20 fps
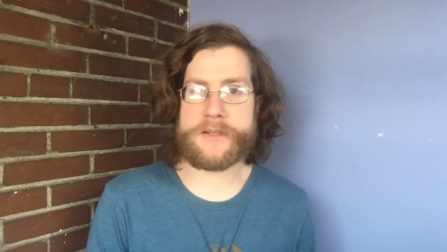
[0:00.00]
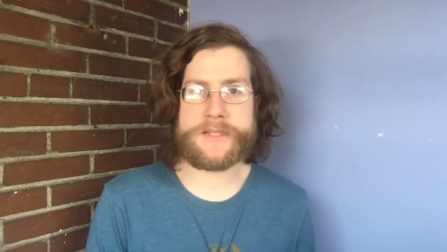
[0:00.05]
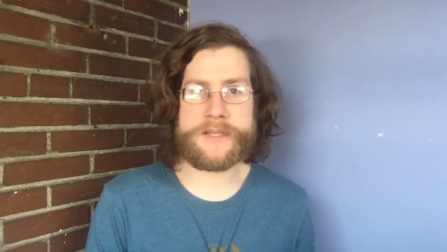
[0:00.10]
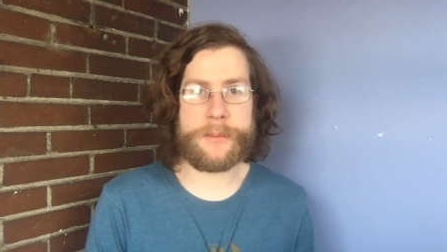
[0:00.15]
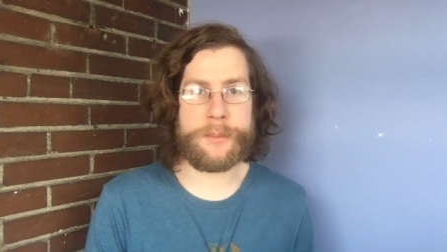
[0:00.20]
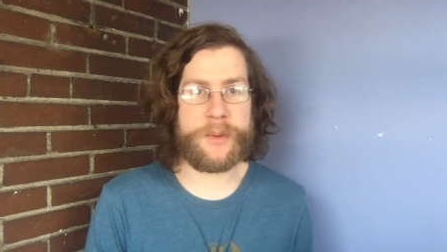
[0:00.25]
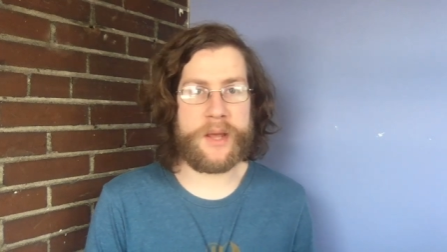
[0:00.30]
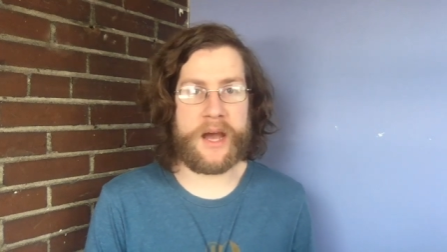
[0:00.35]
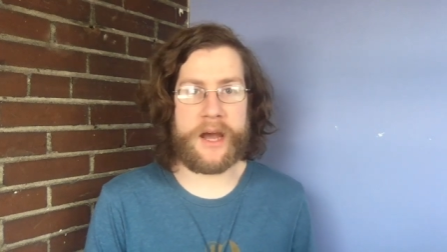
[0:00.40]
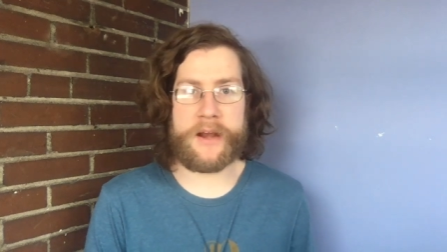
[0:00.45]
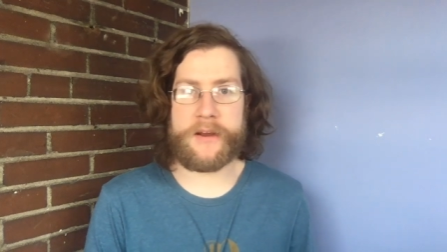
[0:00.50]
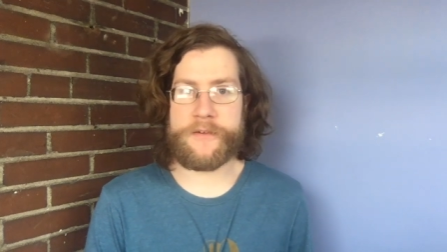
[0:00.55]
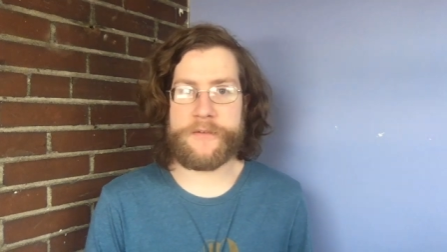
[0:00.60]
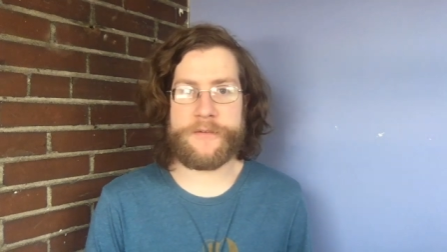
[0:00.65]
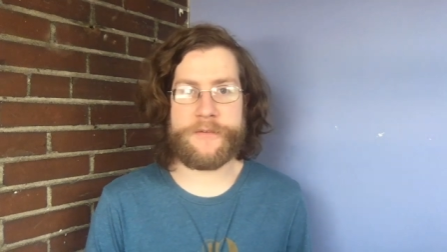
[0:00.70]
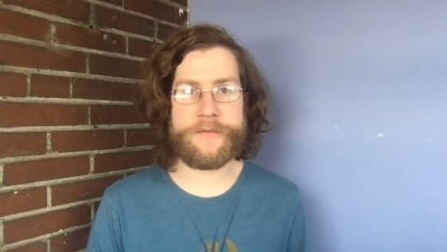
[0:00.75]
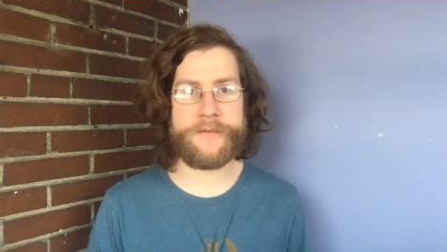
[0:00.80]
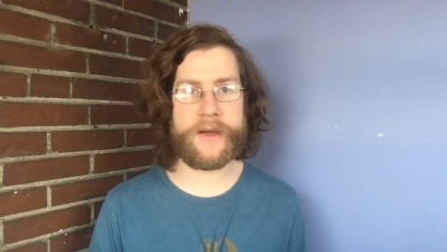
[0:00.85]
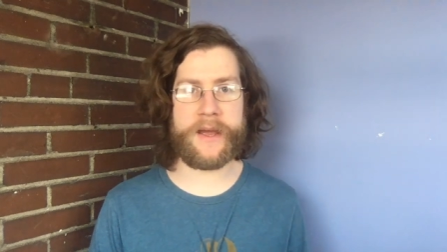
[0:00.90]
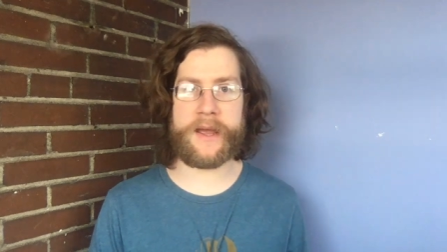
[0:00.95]
some kind
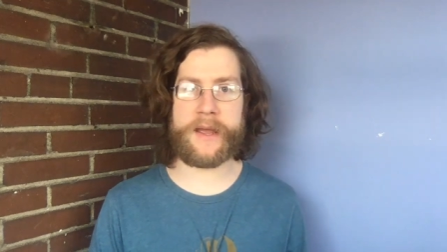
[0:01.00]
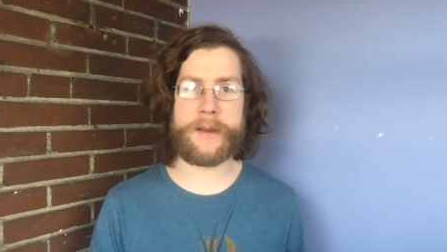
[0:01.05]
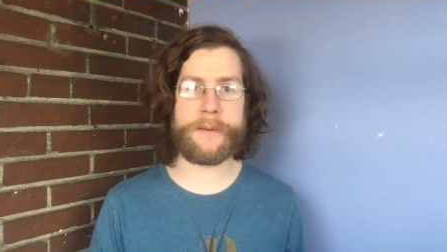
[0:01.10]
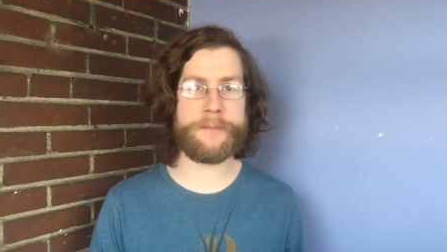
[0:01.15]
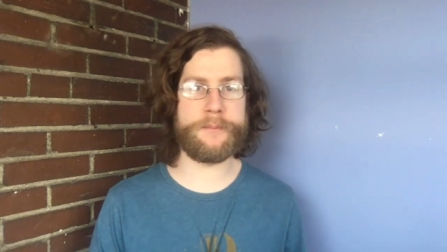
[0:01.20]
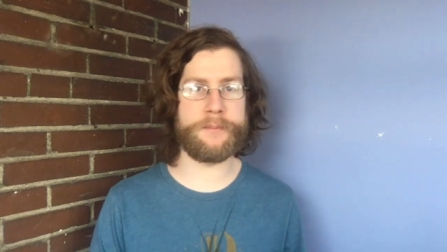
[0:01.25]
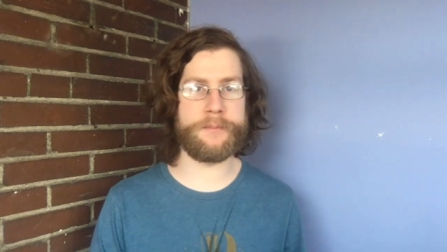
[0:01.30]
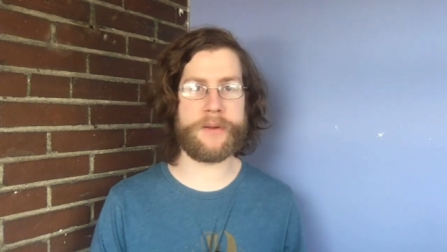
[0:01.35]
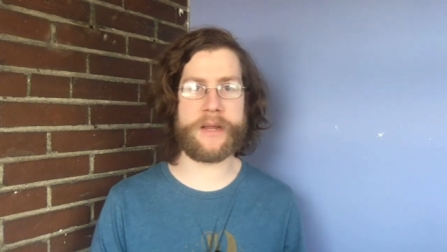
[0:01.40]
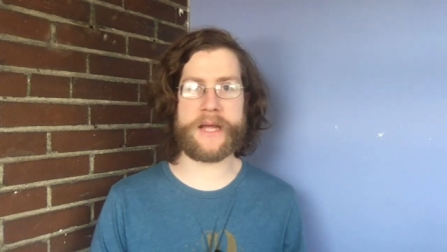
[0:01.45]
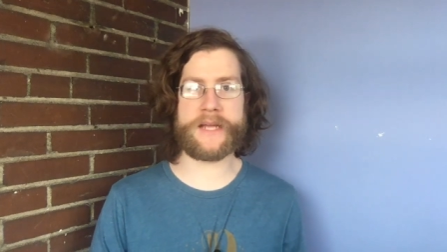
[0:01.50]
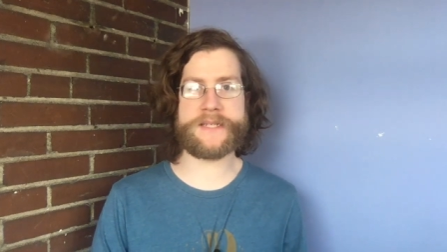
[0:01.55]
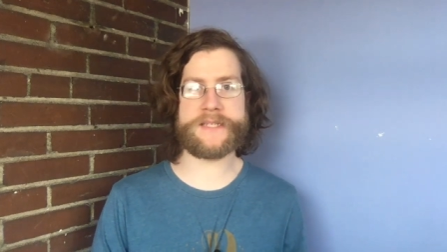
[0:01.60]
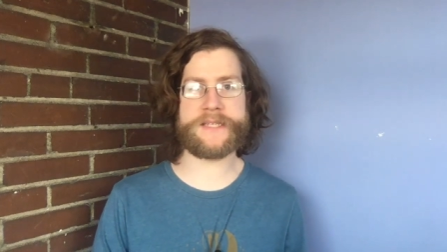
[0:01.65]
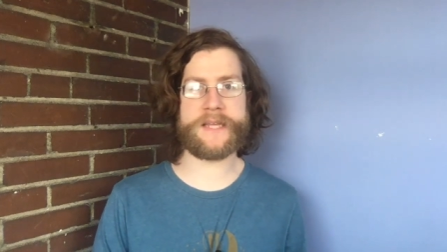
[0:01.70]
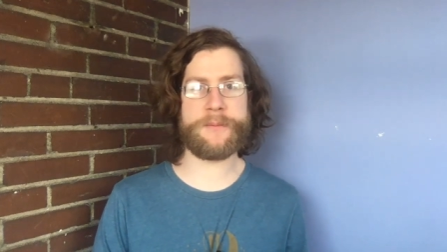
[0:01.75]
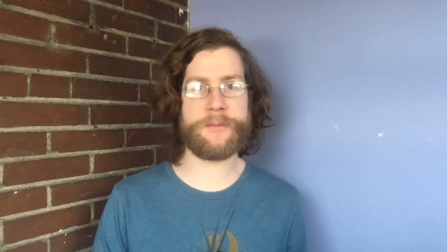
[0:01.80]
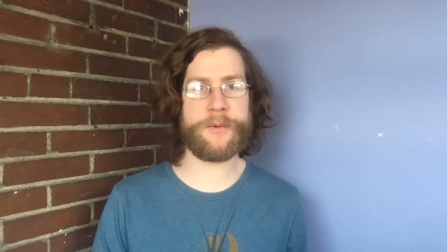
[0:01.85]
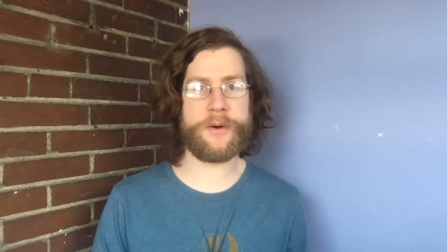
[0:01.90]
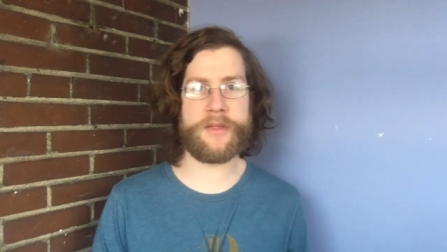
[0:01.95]
of fae bless
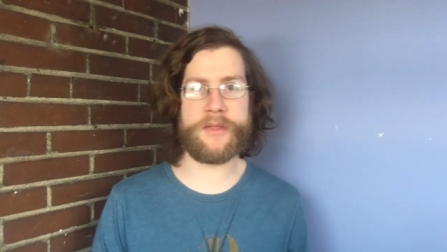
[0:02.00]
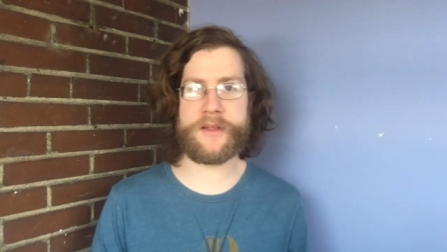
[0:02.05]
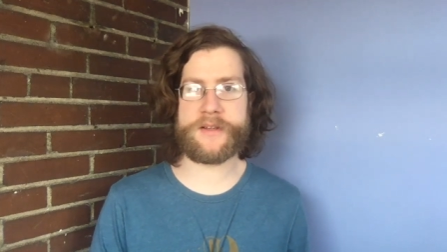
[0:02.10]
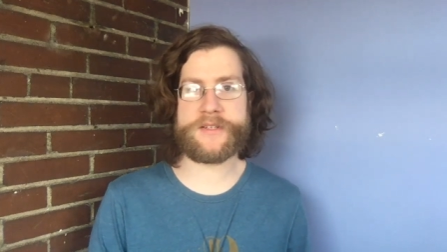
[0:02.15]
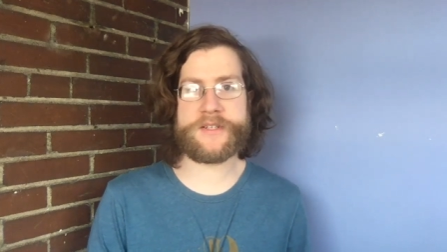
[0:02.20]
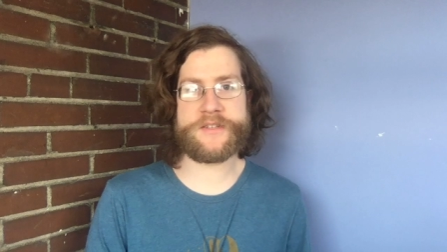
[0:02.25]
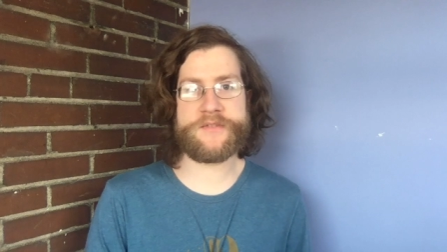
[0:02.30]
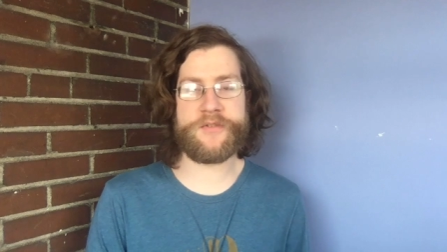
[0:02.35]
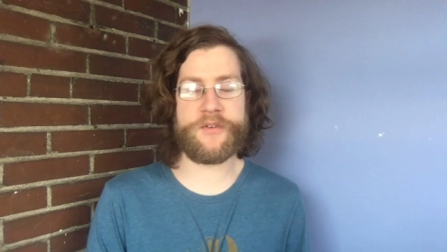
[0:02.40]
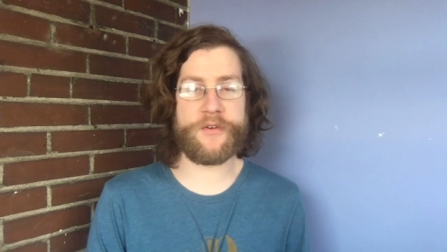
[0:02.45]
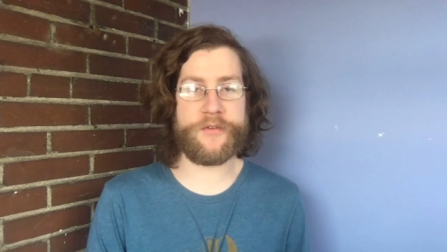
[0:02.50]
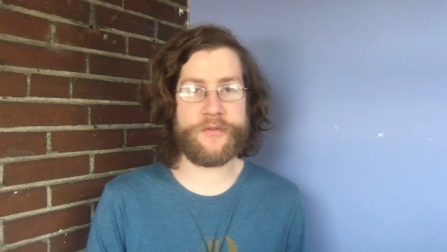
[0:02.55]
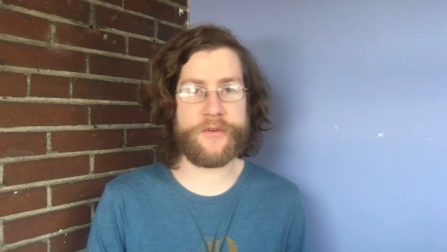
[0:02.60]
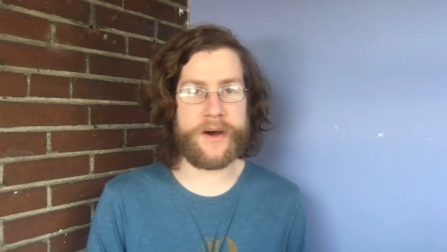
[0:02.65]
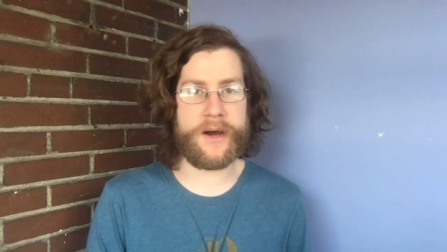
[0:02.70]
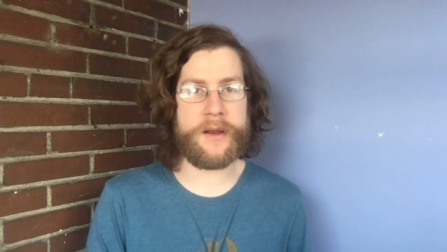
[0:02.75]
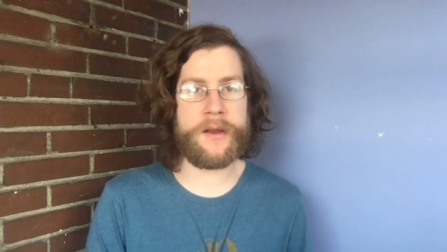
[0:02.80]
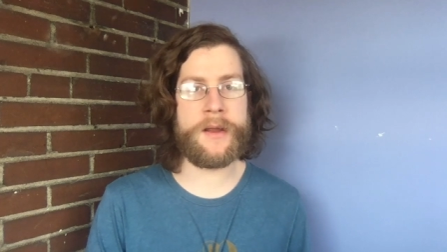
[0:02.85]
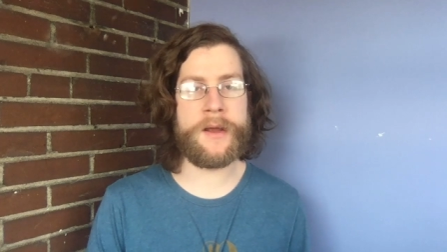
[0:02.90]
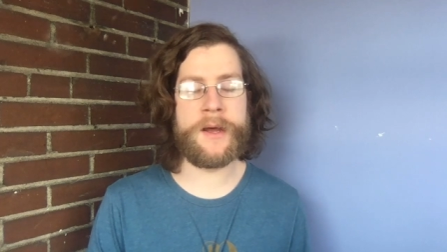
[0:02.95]
them with it just for
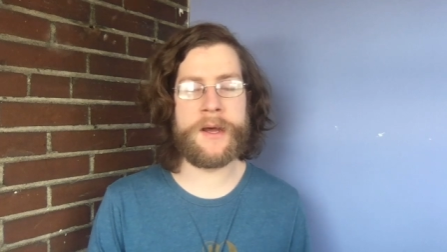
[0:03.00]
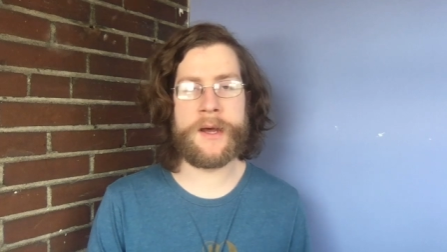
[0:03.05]
fun